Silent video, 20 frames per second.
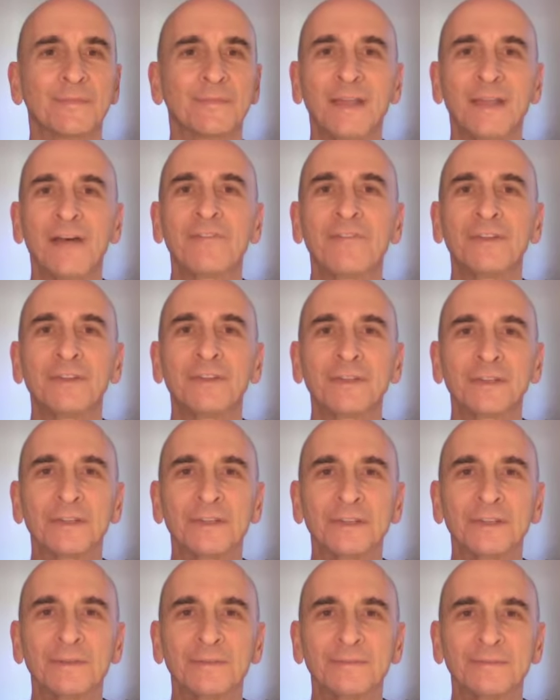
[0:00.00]

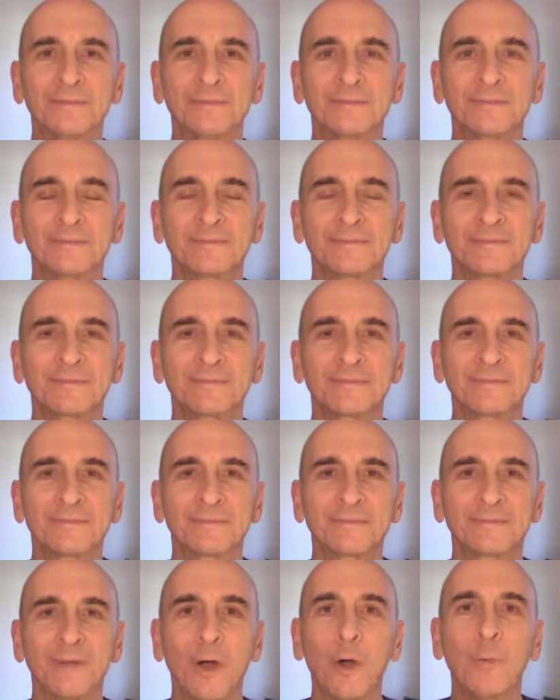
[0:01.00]
definitely
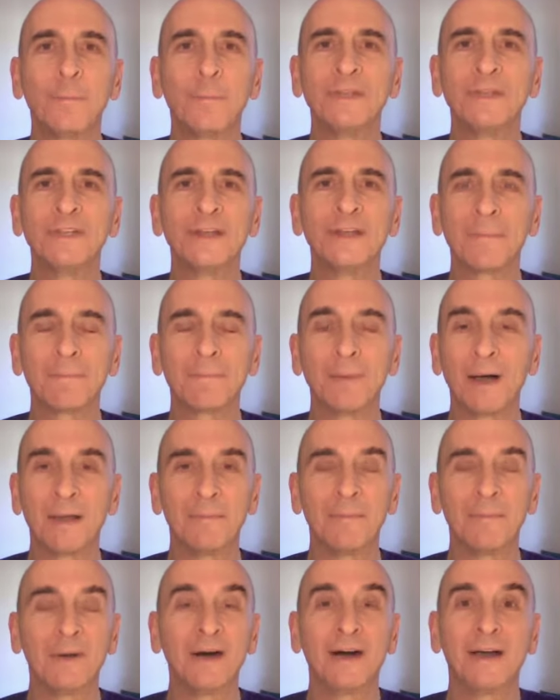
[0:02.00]
opened up my
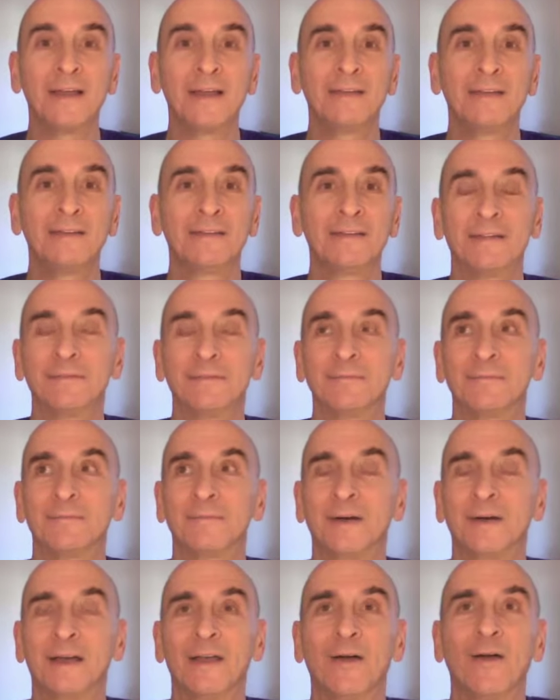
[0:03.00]
mind and
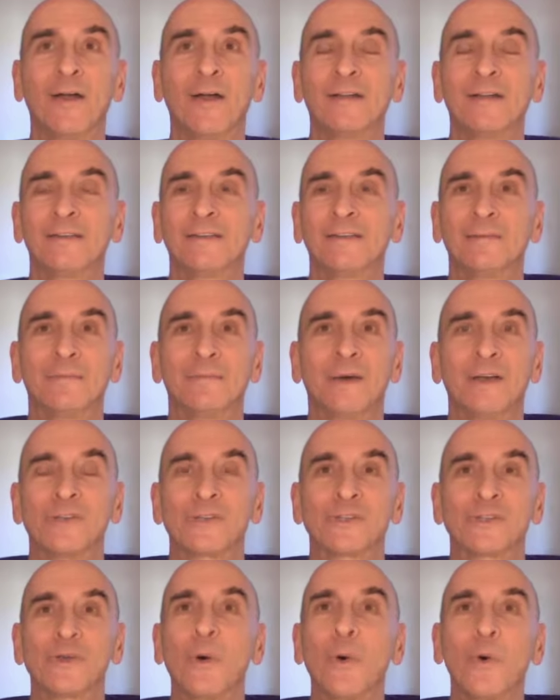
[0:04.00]
my heart and my
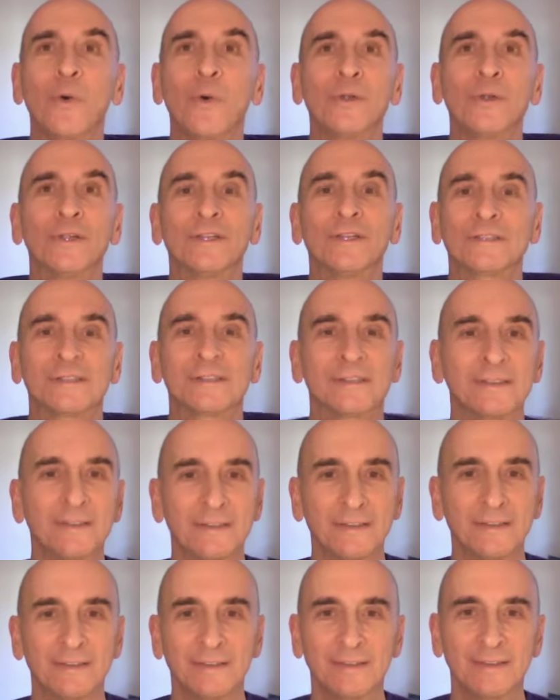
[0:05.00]
soul. It,
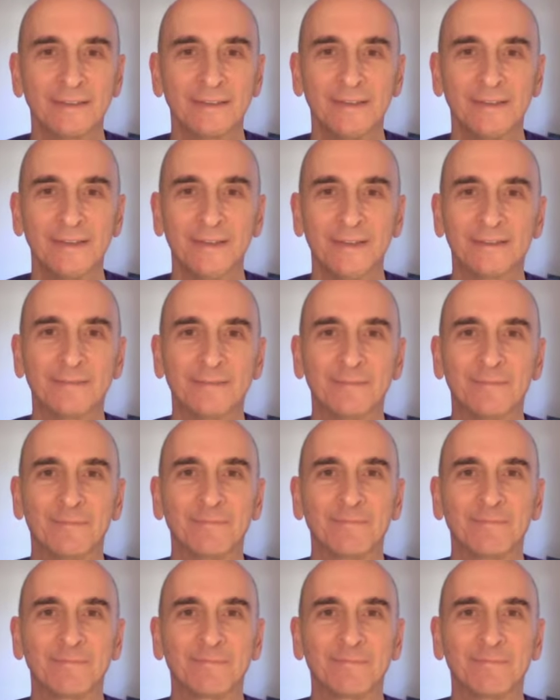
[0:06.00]
it
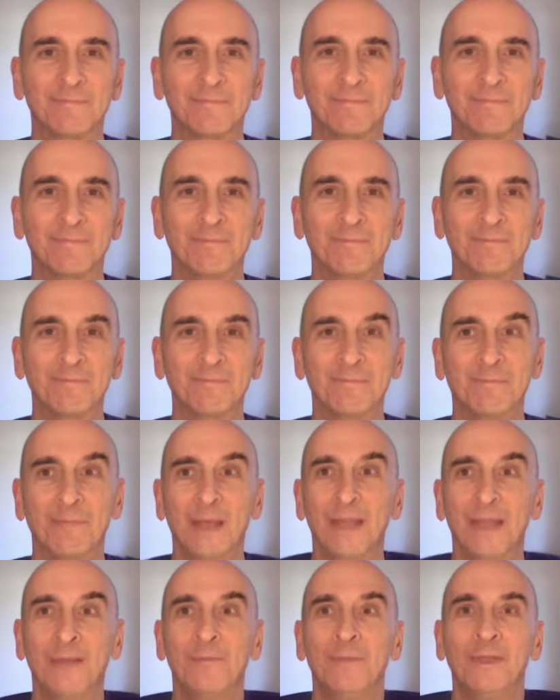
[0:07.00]

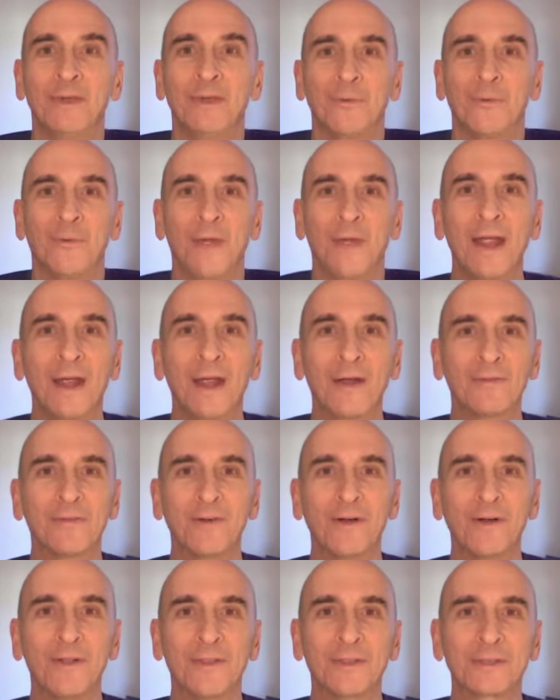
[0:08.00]
made me aware
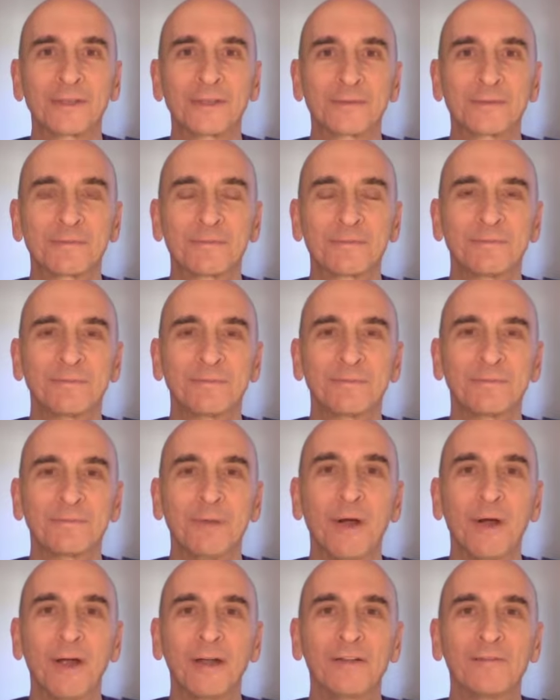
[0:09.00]
of all this
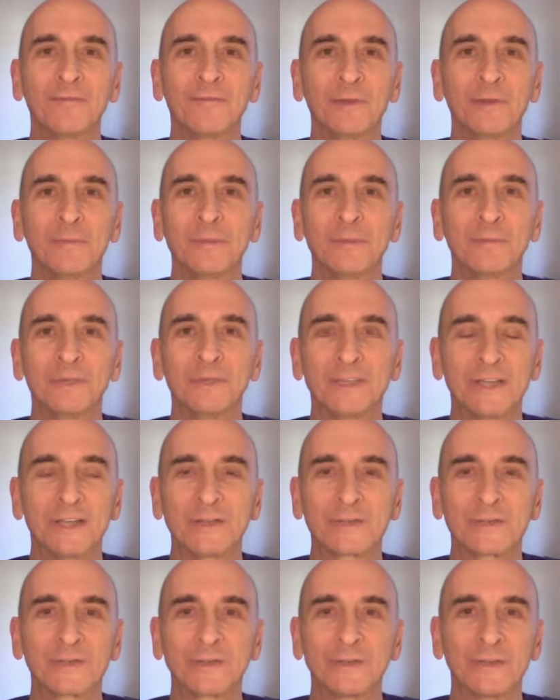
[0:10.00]
part of human
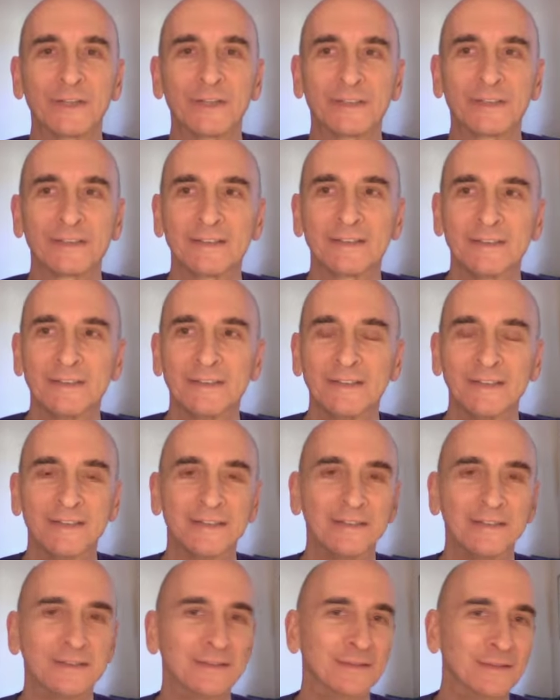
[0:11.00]
potential that
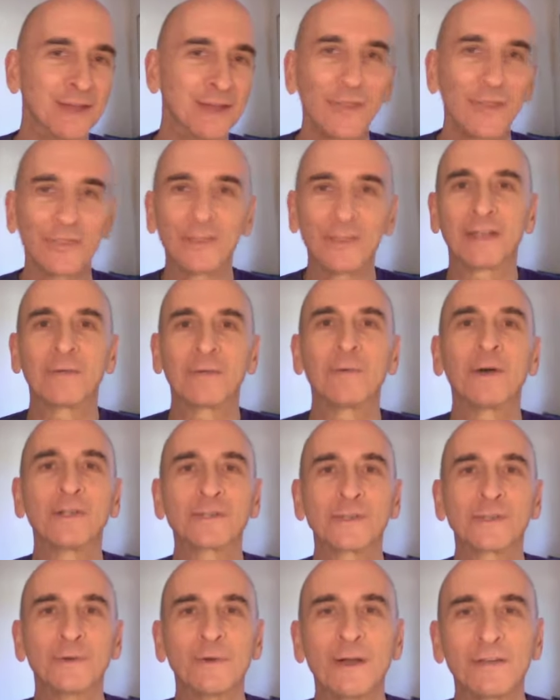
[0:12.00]
nothing
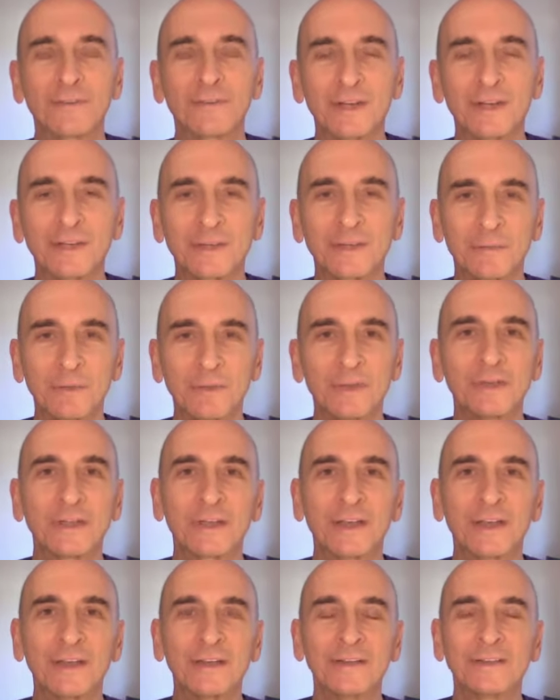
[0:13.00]
whatsoever had
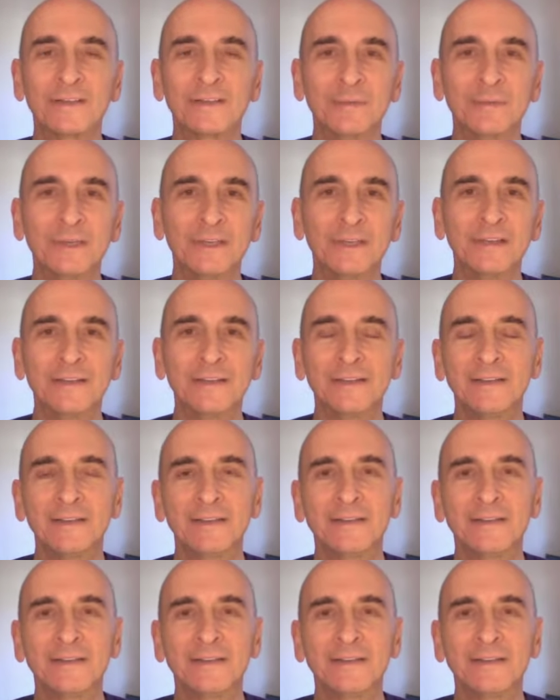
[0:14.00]
communicated to me